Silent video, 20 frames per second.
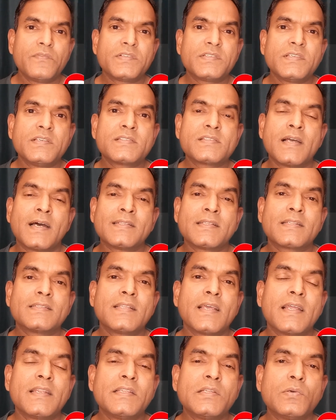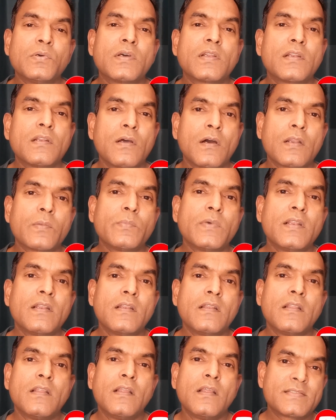which is other than your
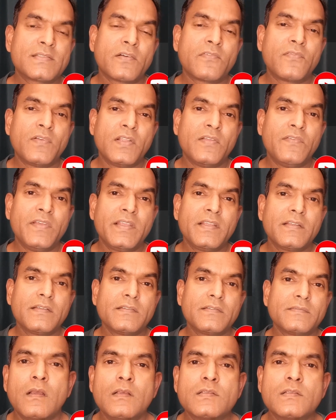normal place of living.